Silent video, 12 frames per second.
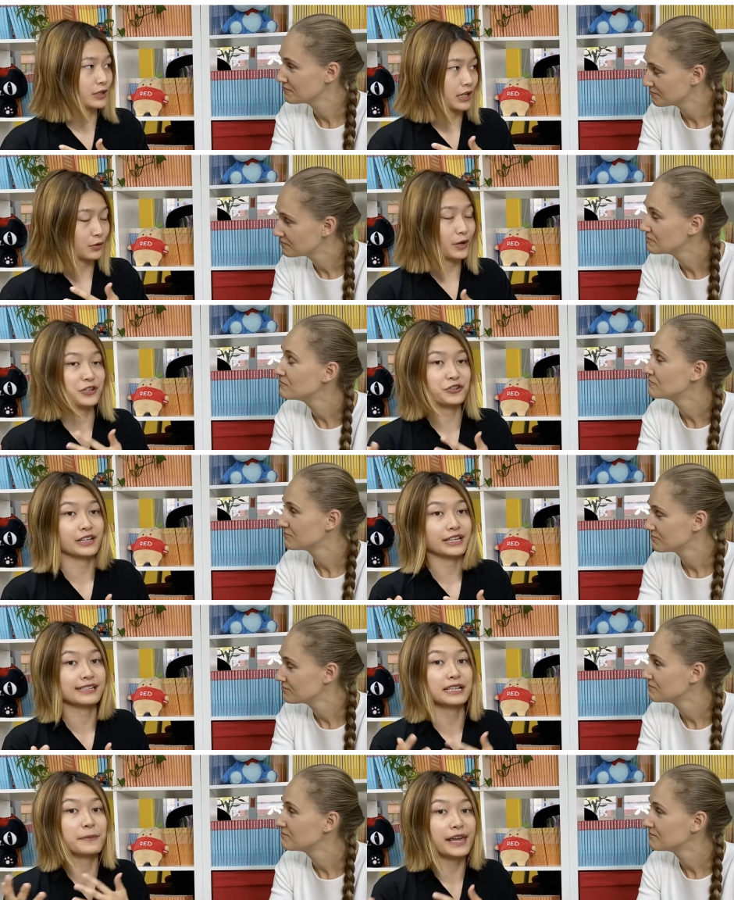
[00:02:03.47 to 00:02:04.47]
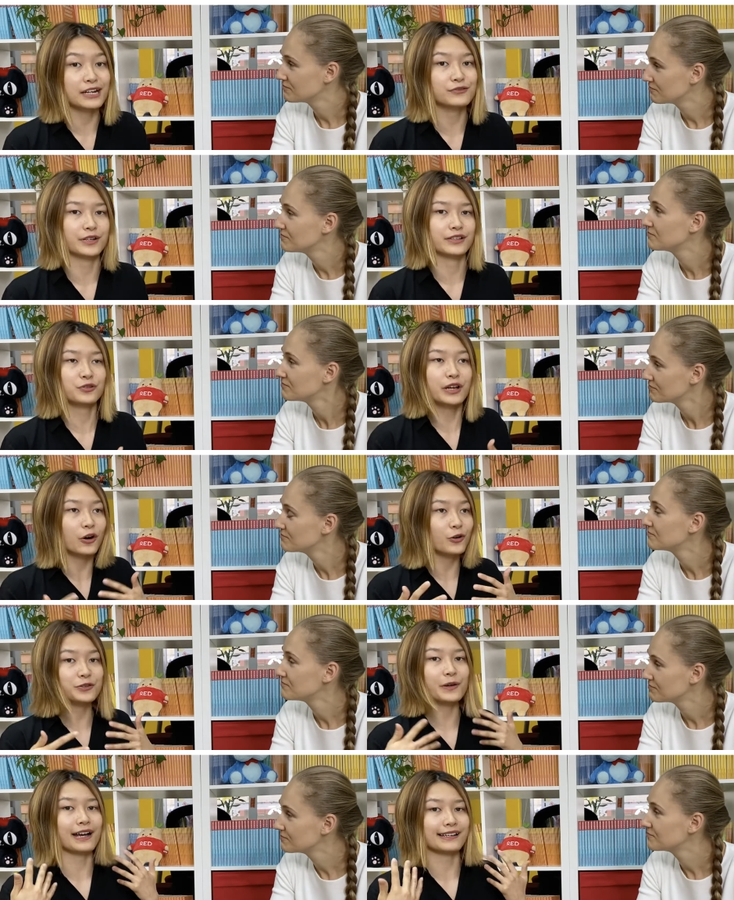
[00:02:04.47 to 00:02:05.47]
Speaker 1: uh, question in some areas, you can
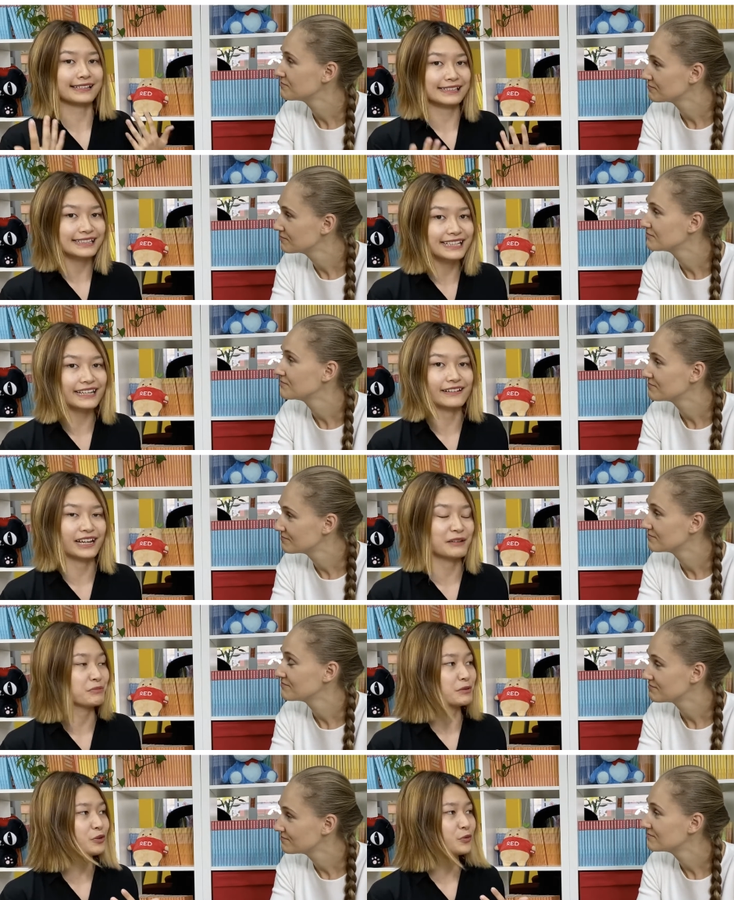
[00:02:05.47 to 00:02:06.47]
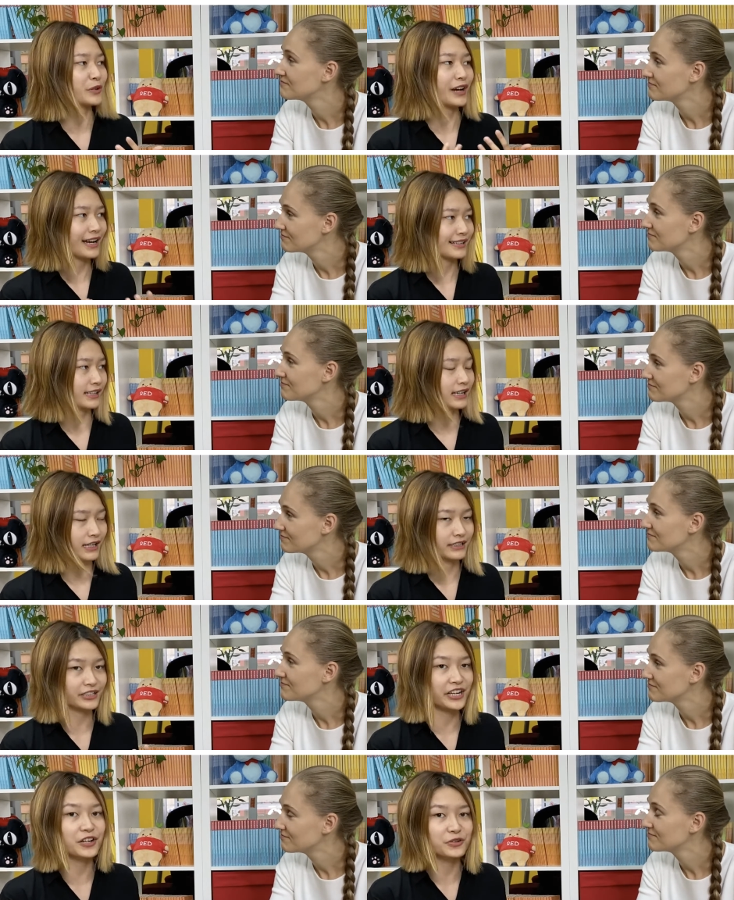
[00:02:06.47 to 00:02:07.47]
also ask there, and people will ask uh,
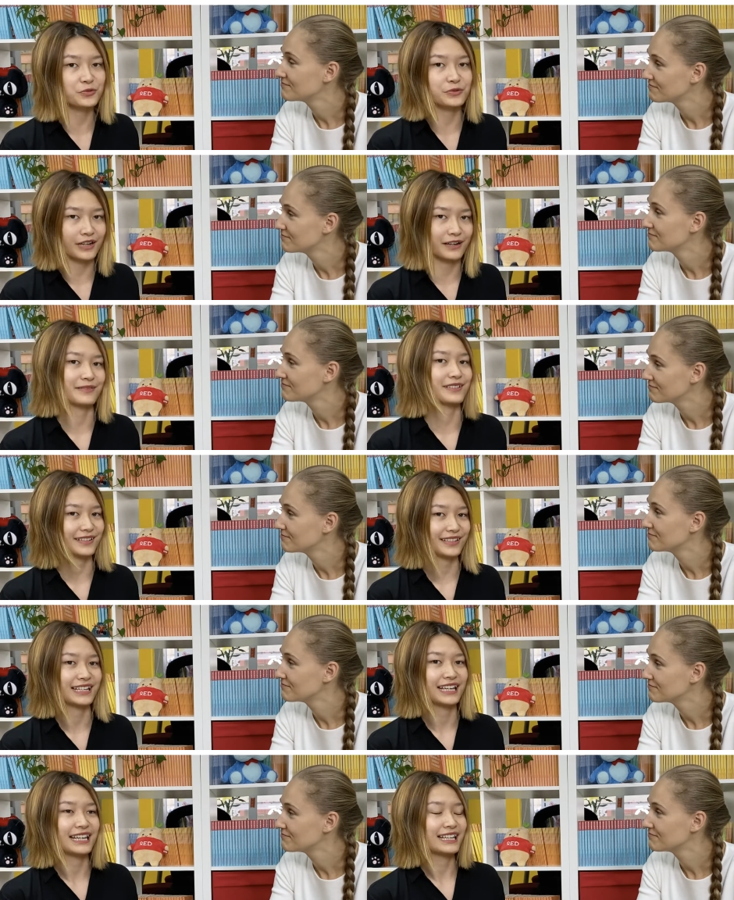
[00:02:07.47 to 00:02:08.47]
tell you the answers.